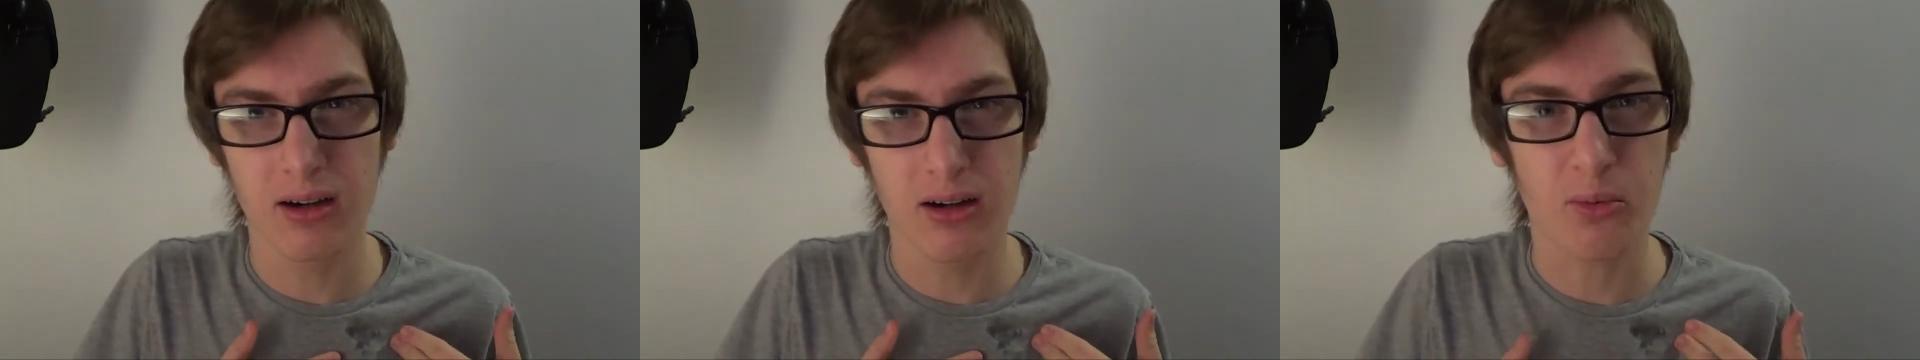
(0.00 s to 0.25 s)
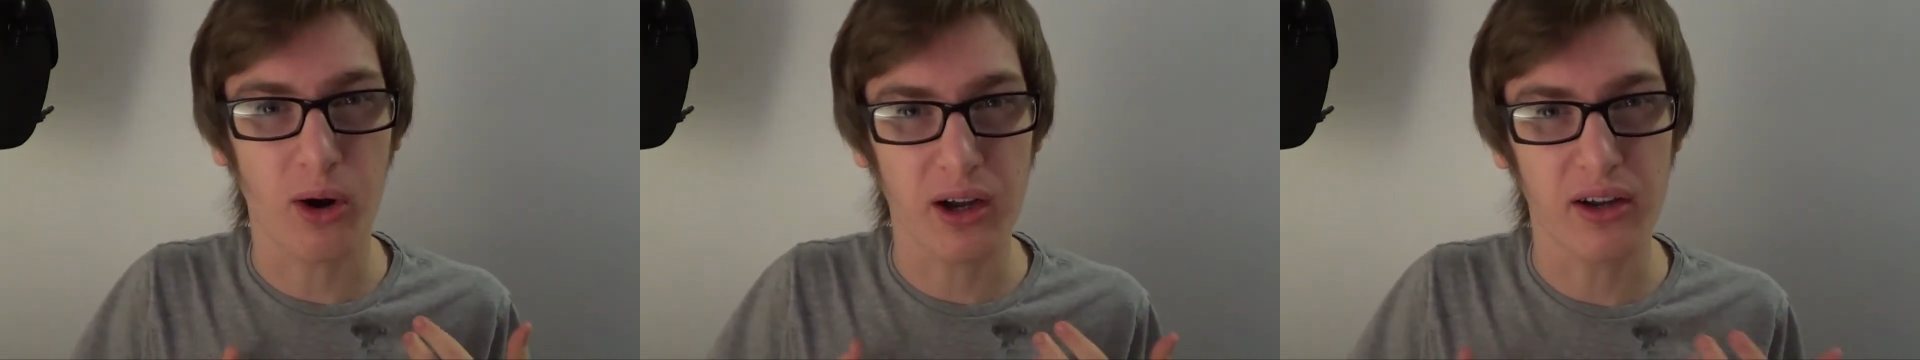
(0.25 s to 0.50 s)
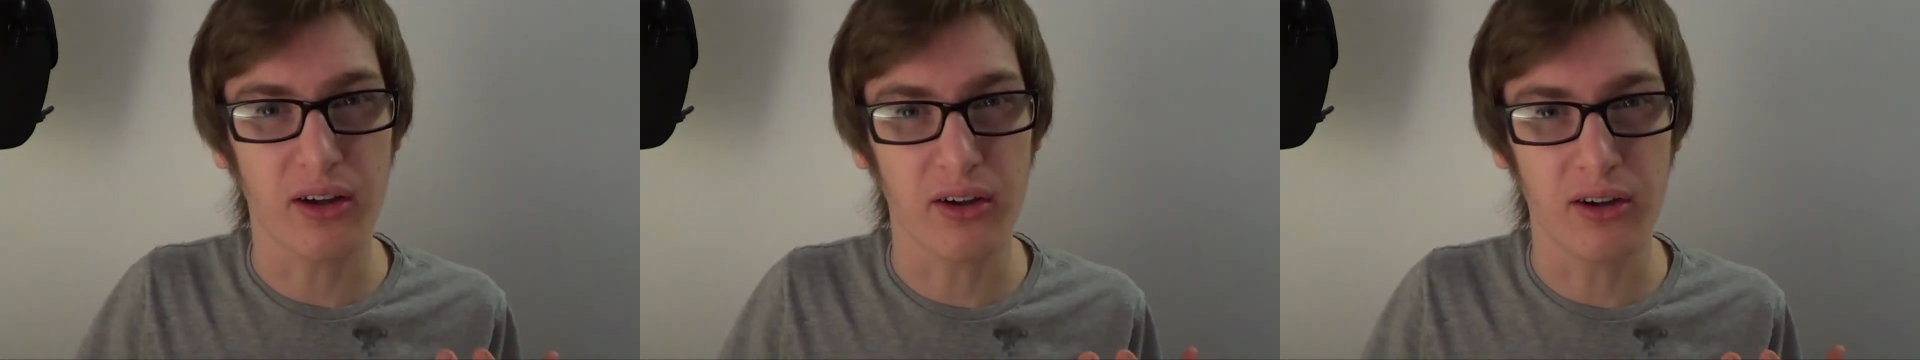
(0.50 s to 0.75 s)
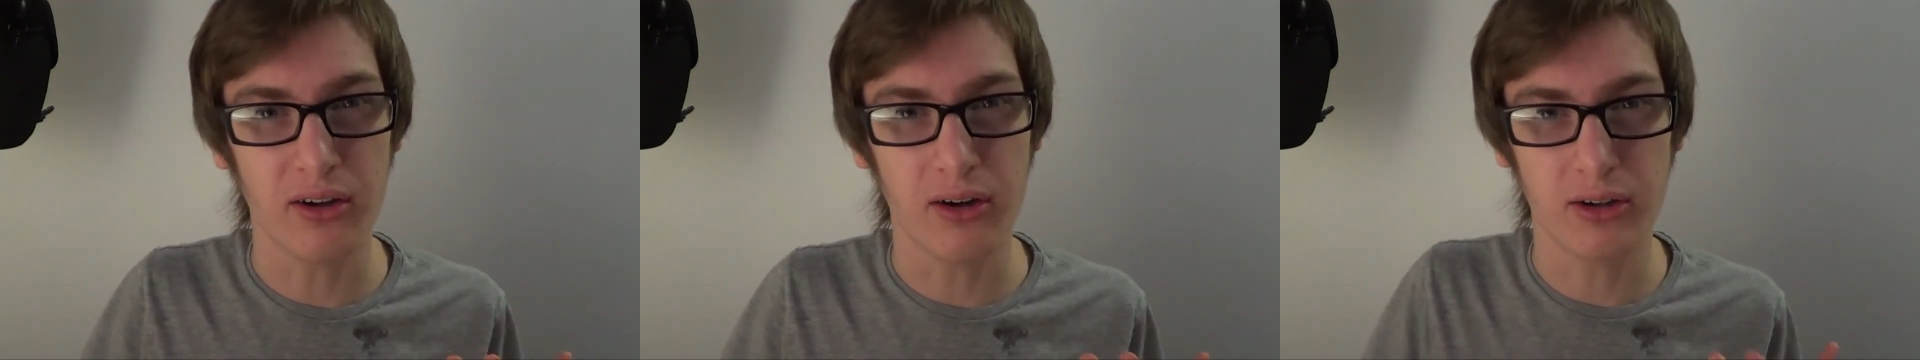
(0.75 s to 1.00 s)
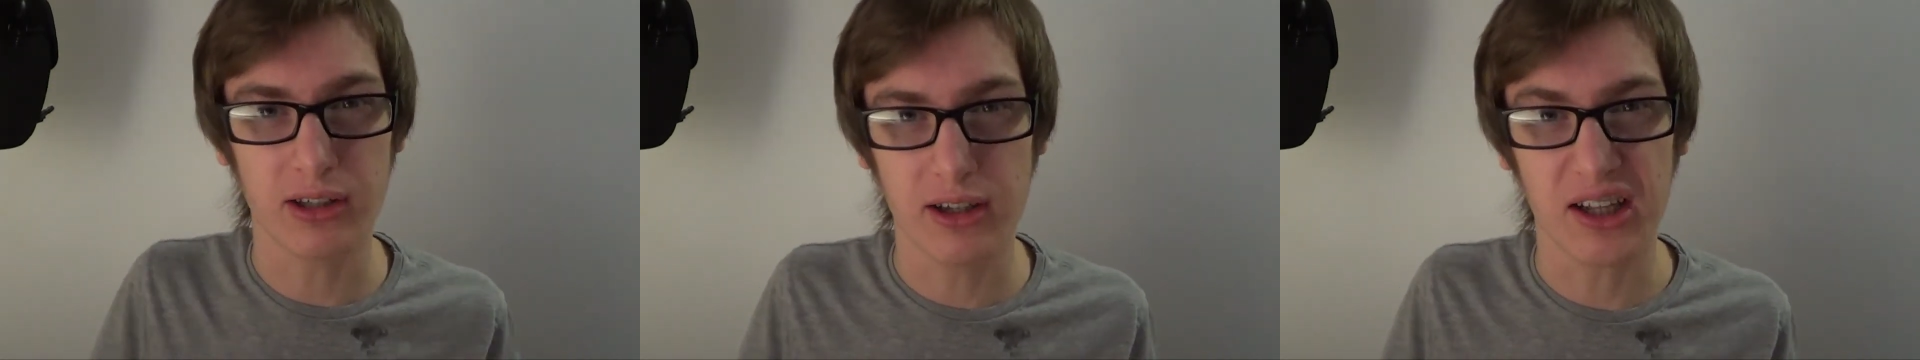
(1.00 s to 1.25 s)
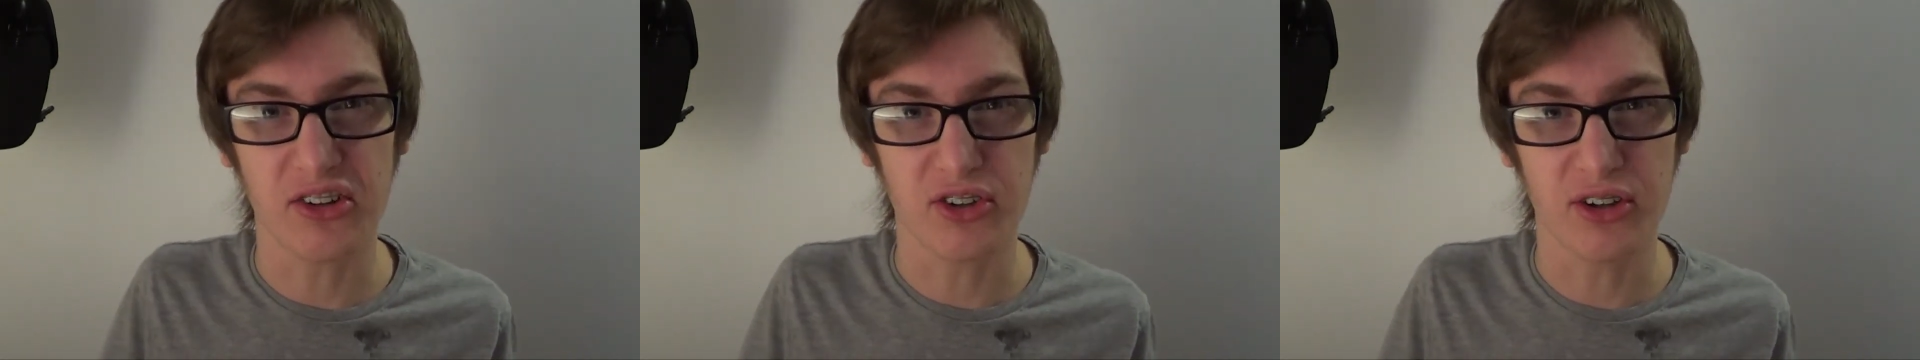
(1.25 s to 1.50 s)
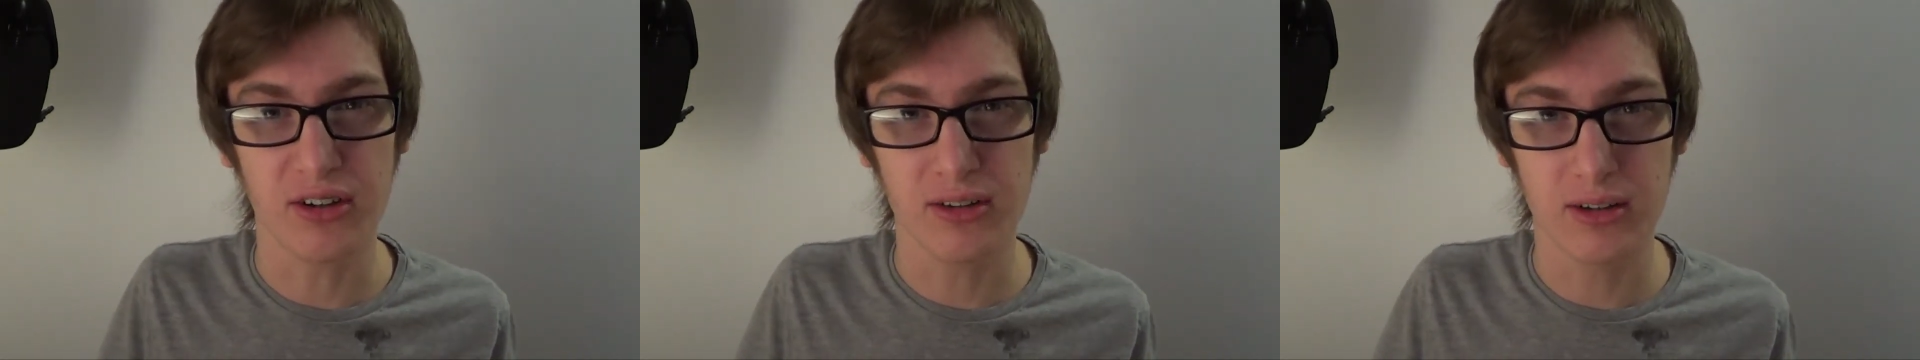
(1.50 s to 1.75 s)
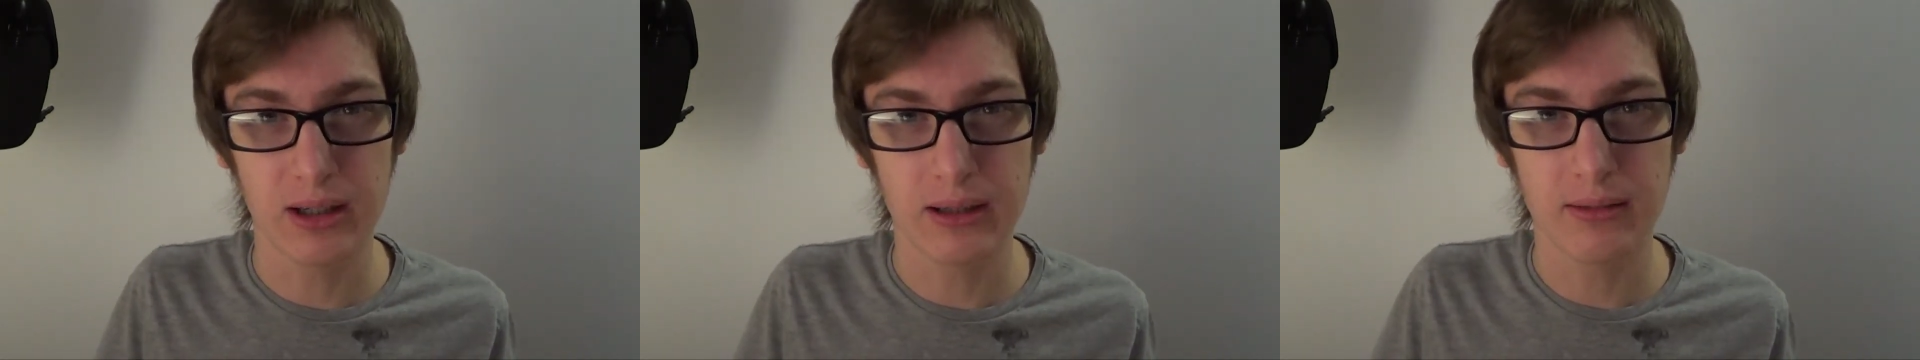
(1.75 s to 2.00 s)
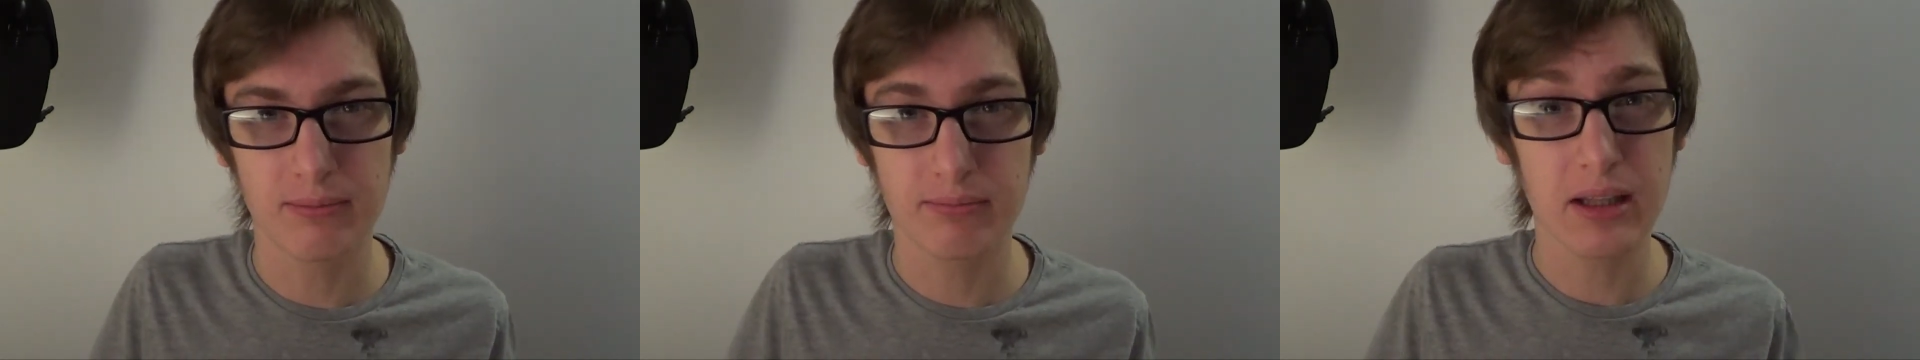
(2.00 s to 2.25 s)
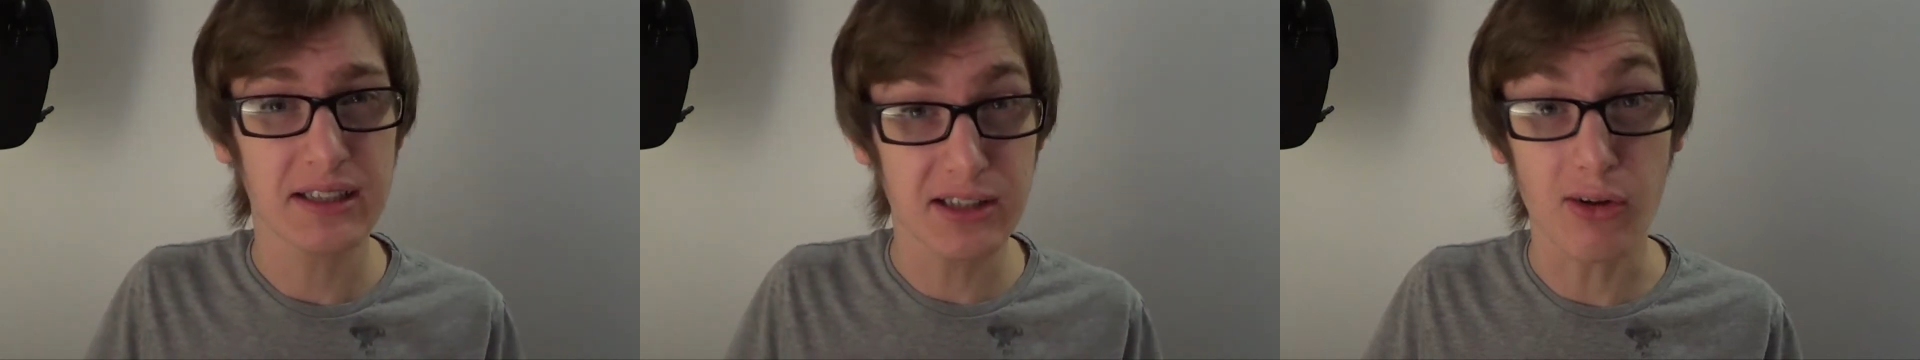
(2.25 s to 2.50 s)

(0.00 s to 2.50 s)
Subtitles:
right here on your t-shirt?" It's